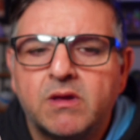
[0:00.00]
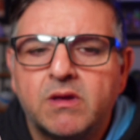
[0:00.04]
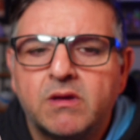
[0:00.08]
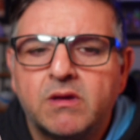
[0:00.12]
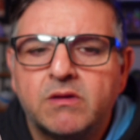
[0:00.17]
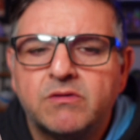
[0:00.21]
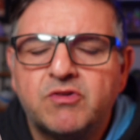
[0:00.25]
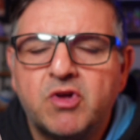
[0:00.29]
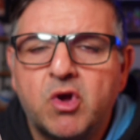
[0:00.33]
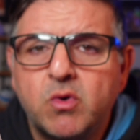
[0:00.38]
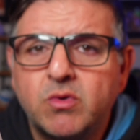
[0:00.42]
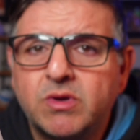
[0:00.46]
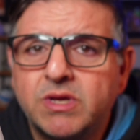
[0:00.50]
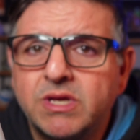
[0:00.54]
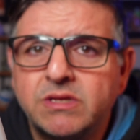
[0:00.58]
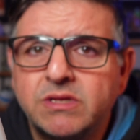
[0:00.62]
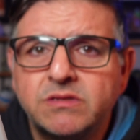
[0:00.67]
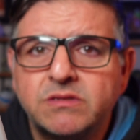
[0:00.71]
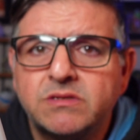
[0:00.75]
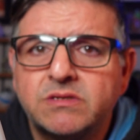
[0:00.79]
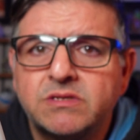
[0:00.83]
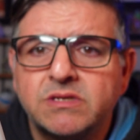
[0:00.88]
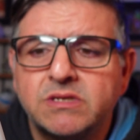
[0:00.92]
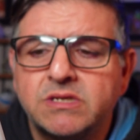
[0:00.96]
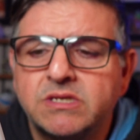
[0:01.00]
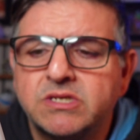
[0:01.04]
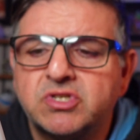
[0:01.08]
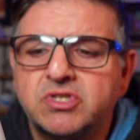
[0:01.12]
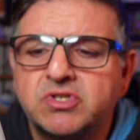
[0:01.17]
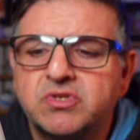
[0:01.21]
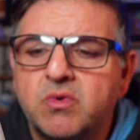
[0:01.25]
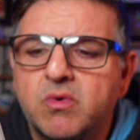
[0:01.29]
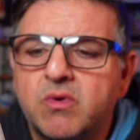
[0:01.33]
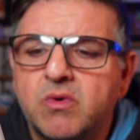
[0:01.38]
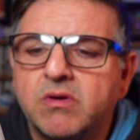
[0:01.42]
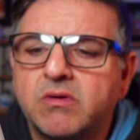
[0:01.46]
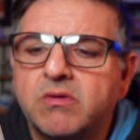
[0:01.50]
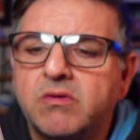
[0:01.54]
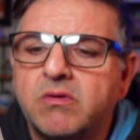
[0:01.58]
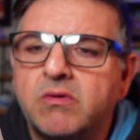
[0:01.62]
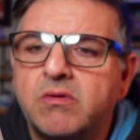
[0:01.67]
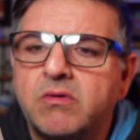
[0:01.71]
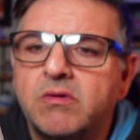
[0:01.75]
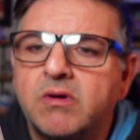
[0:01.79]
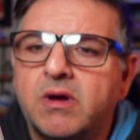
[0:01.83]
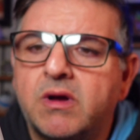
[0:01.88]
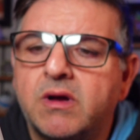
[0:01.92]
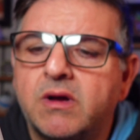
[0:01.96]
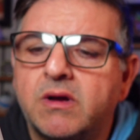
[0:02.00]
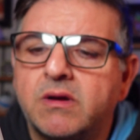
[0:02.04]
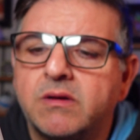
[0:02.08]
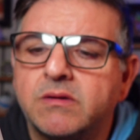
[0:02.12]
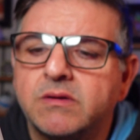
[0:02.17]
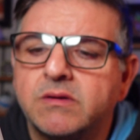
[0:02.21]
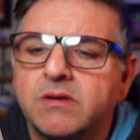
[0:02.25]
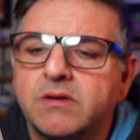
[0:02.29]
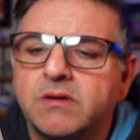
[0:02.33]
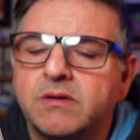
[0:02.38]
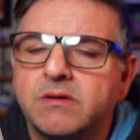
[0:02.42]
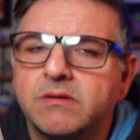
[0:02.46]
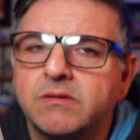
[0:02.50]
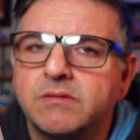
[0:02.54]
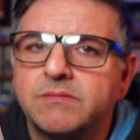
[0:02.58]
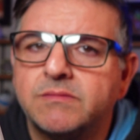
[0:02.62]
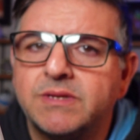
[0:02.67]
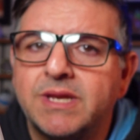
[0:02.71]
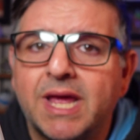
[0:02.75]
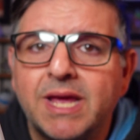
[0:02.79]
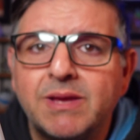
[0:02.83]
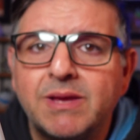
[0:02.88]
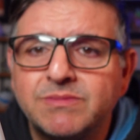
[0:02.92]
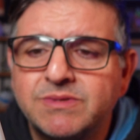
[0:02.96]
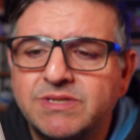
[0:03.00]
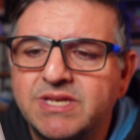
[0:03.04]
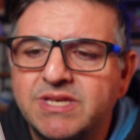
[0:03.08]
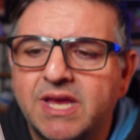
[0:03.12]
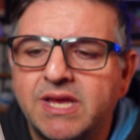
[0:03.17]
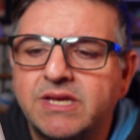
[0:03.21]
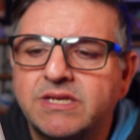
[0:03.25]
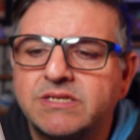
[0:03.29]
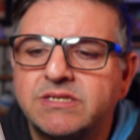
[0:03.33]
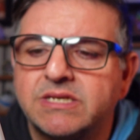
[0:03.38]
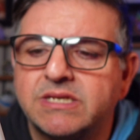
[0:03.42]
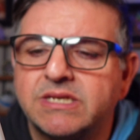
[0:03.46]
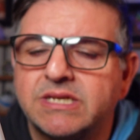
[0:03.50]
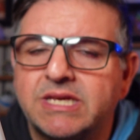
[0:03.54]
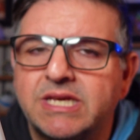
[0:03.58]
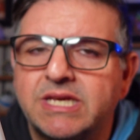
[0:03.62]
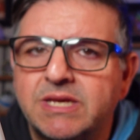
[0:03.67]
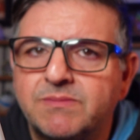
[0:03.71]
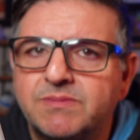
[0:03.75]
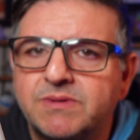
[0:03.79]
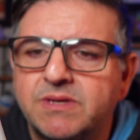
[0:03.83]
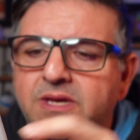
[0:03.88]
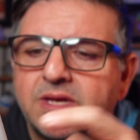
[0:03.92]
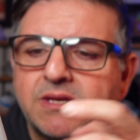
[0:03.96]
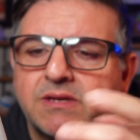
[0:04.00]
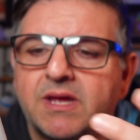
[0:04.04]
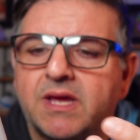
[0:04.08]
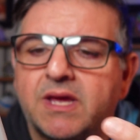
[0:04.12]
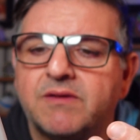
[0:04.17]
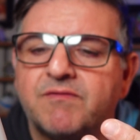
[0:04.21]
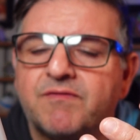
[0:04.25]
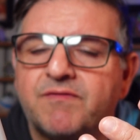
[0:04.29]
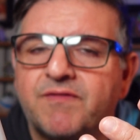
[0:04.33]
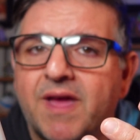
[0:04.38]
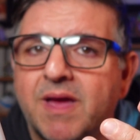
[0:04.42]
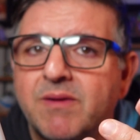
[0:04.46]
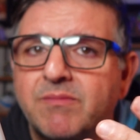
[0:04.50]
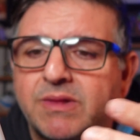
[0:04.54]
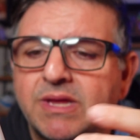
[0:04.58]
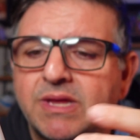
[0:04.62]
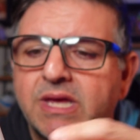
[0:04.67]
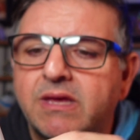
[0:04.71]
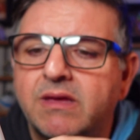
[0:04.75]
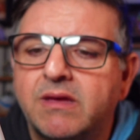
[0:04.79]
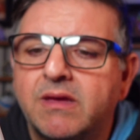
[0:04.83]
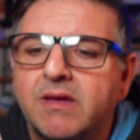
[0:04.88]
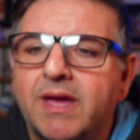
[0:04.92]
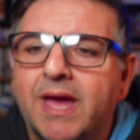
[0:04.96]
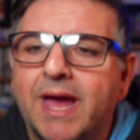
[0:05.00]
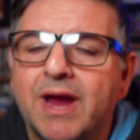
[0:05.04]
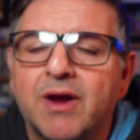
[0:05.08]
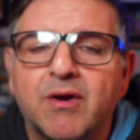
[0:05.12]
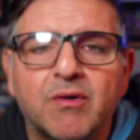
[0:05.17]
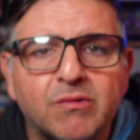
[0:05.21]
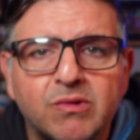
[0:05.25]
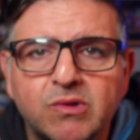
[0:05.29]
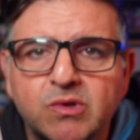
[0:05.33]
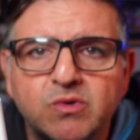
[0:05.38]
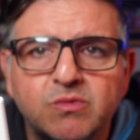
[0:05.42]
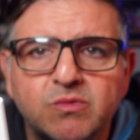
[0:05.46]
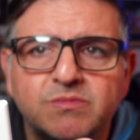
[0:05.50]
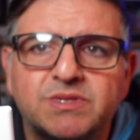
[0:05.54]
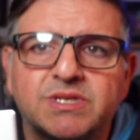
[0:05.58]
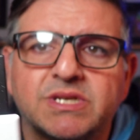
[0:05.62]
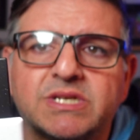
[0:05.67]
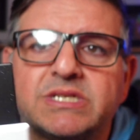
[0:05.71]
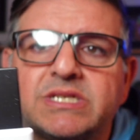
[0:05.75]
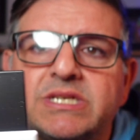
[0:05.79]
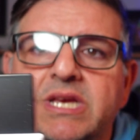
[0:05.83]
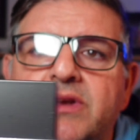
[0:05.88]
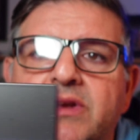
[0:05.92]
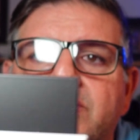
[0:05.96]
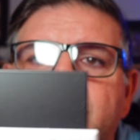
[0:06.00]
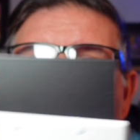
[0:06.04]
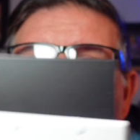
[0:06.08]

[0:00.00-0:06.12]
tokens, historical uh, uh, namesakes, and keep in, and family heirlooms, etc.